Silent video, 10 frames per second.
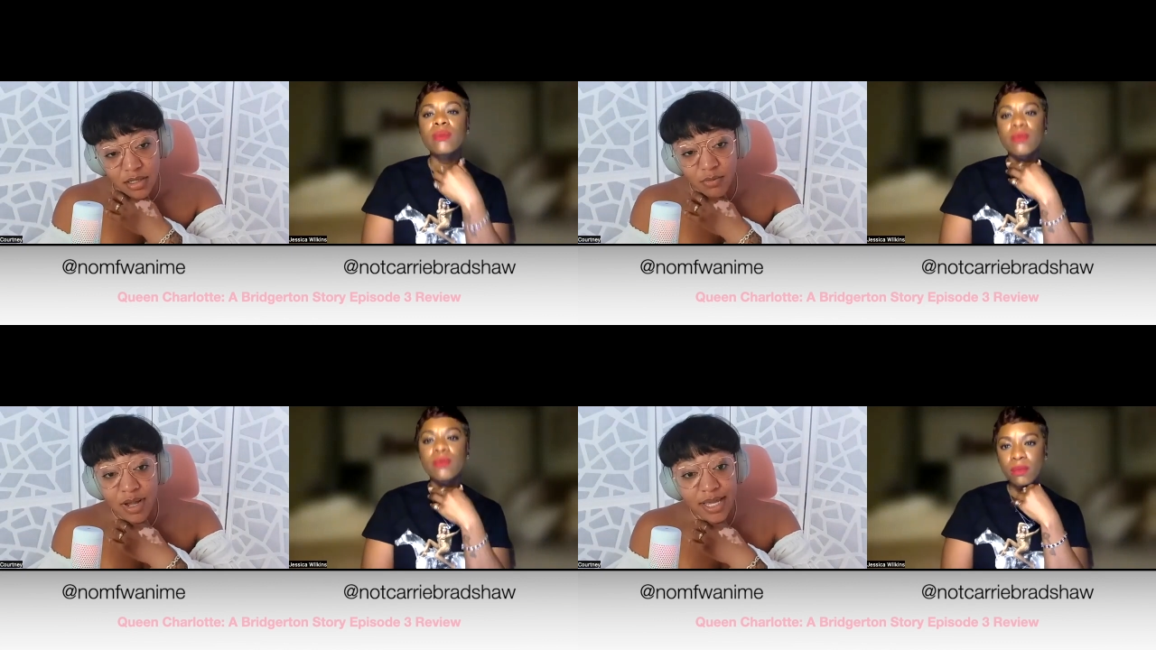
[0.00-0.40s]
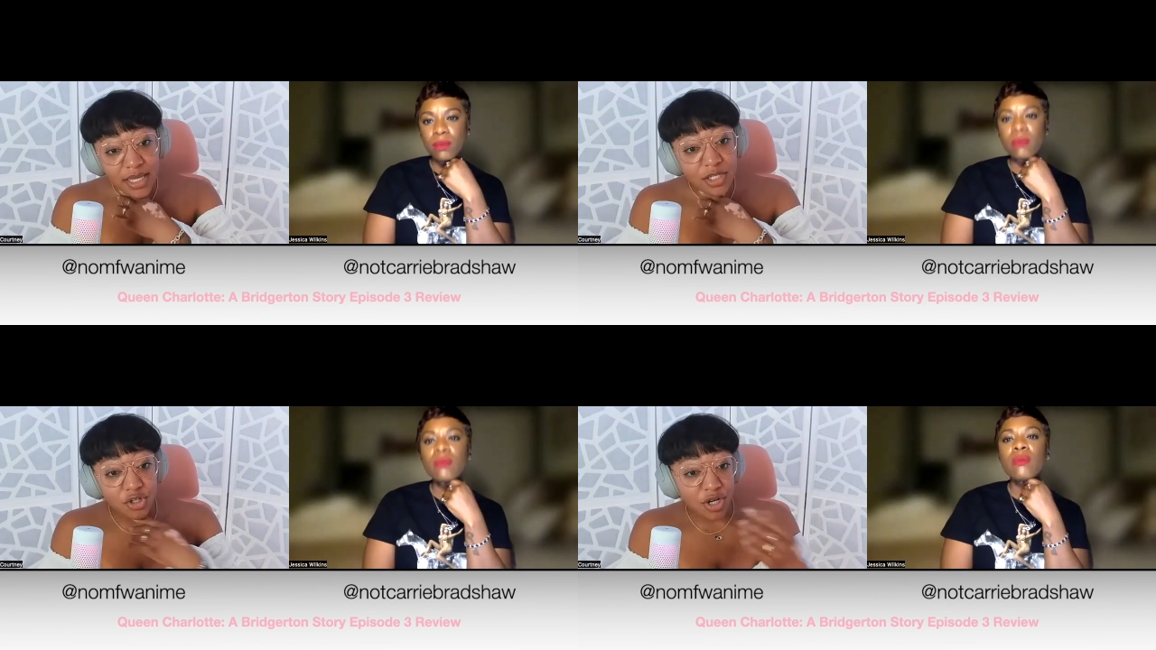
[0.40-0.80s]
Speaker 1: Right?
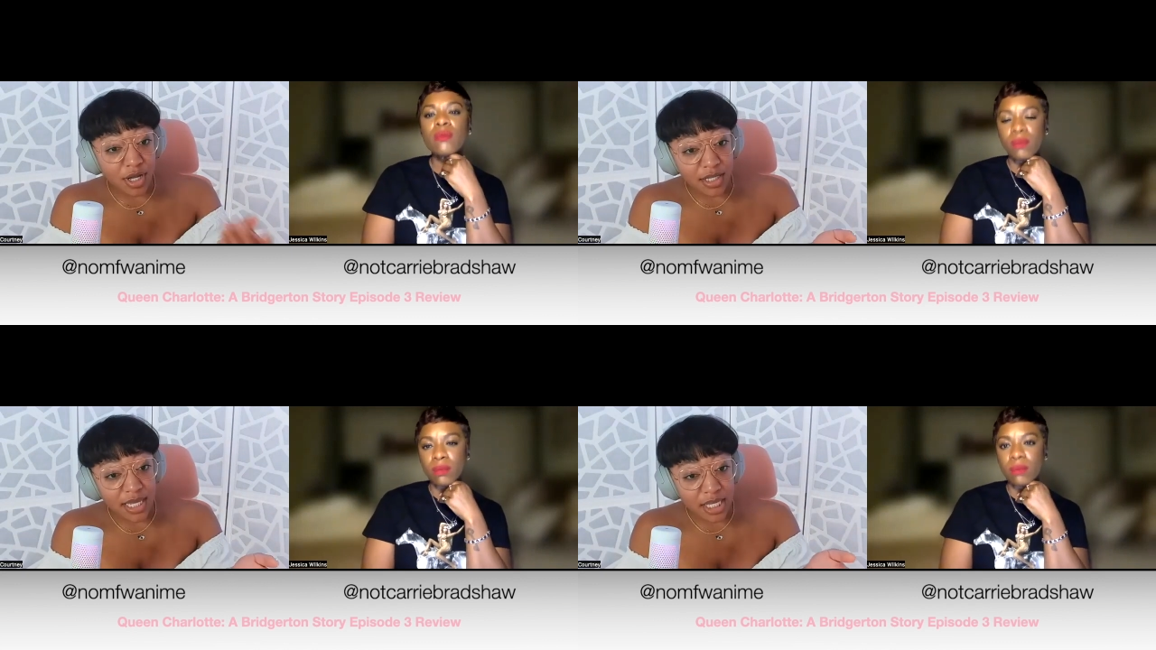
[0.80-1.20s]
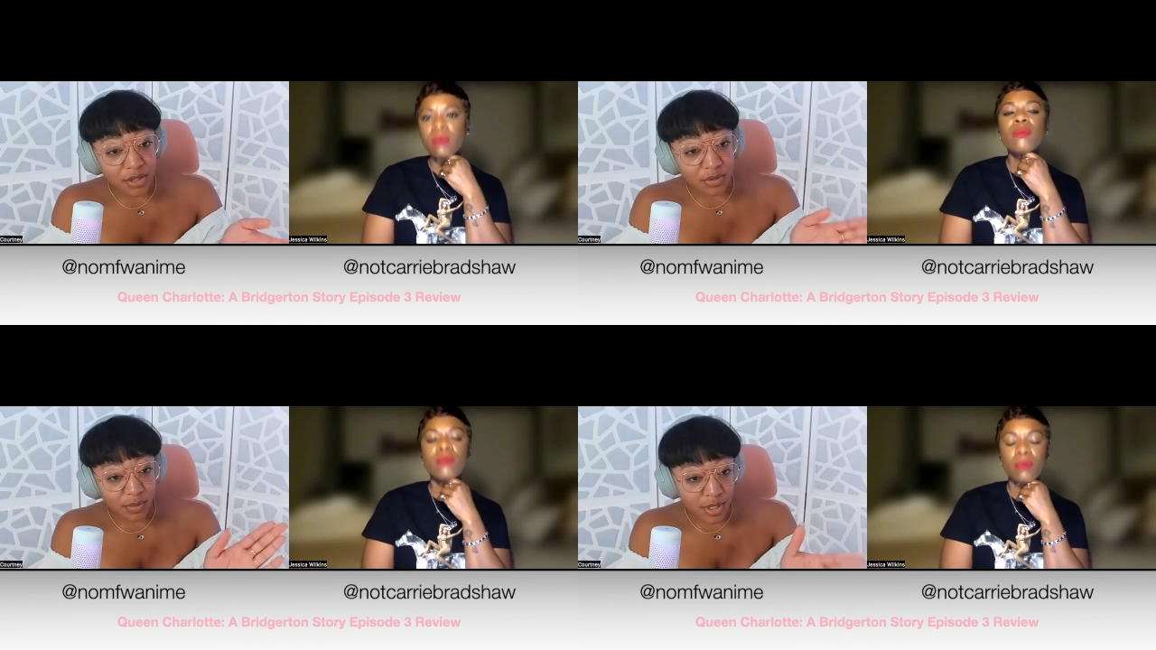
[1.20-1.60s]
Cuz you know how like you
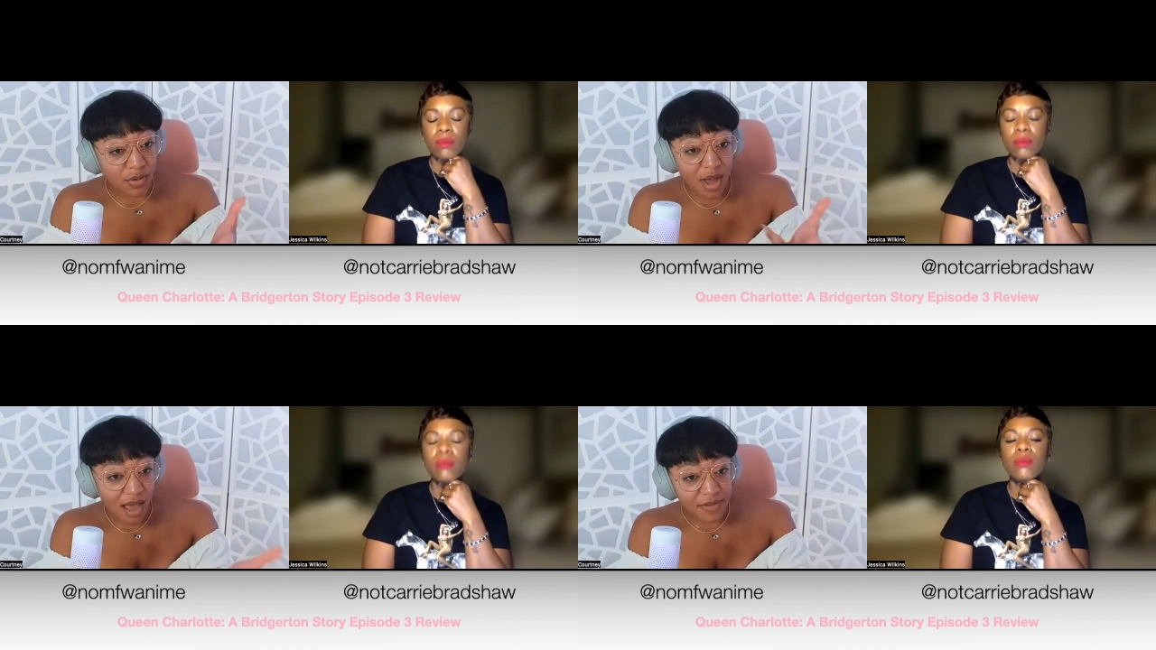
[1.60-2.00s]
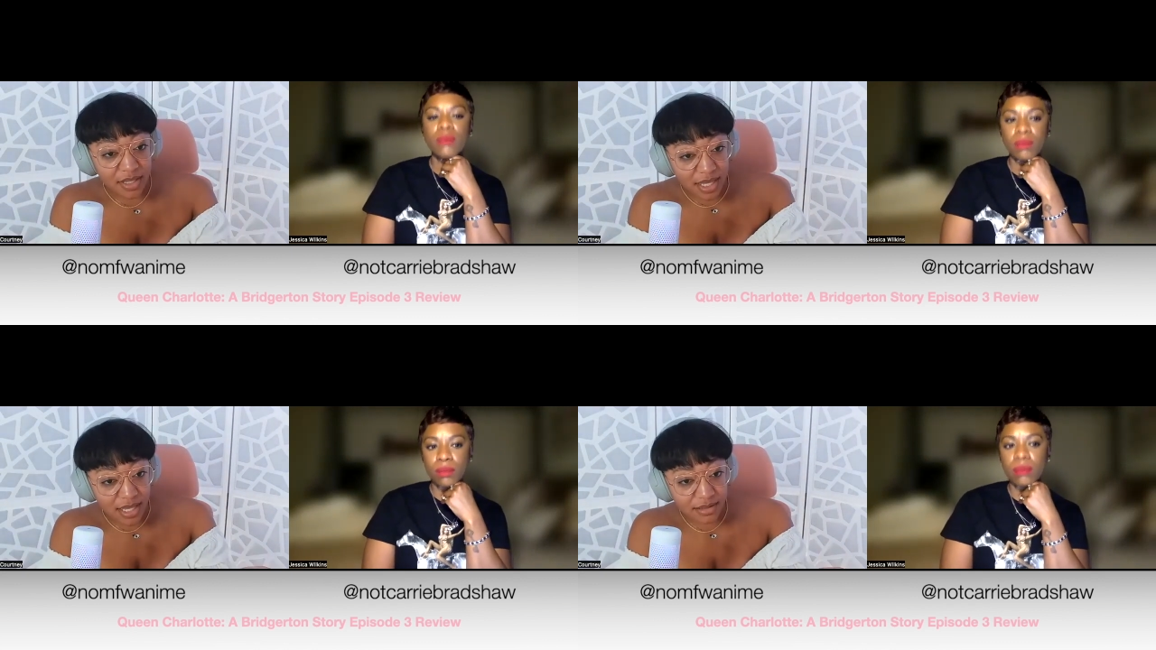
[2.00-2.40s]
know when you
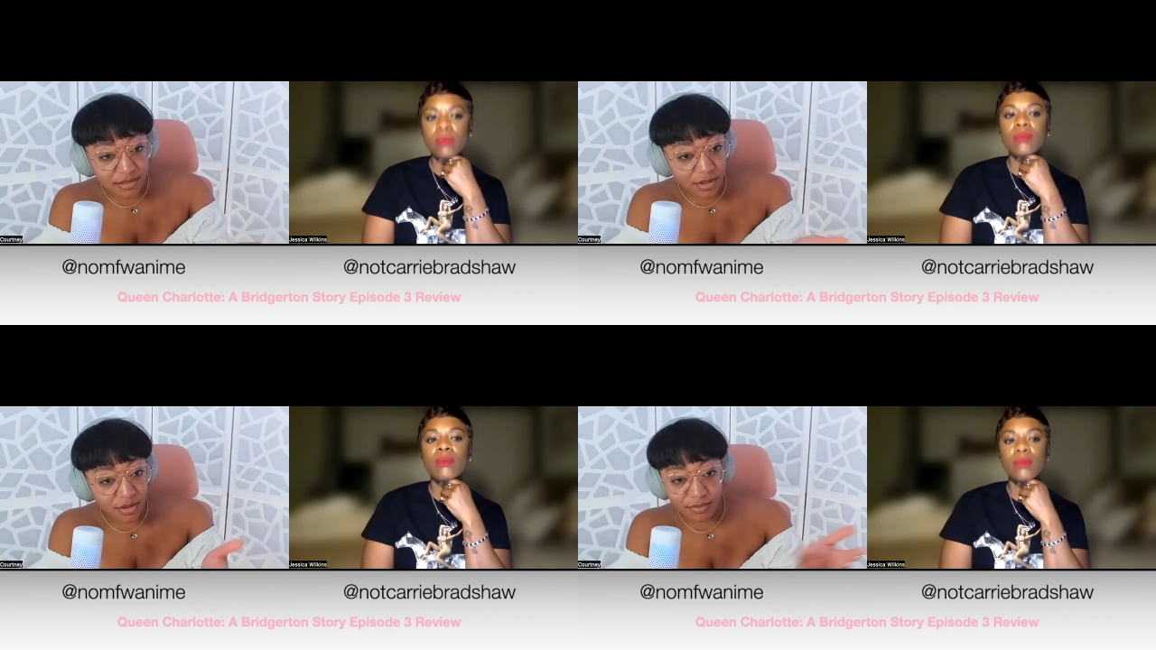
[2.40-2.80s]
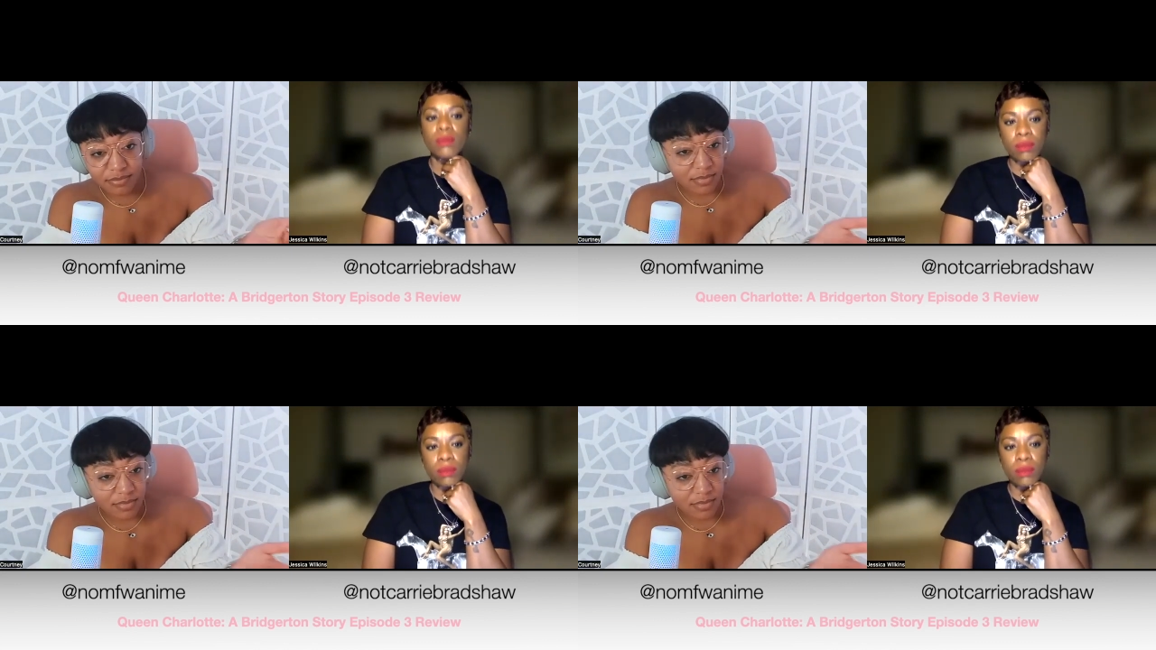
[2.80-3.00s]
ovulate you're